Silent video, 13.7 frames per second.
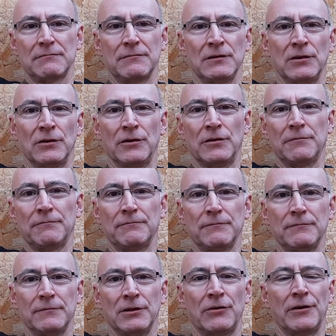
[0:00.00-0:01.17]
year
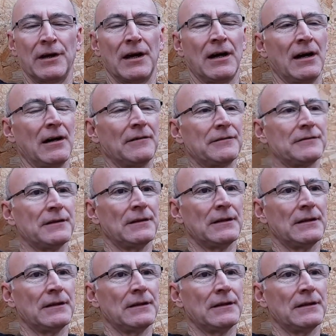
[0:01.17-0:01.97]
and a half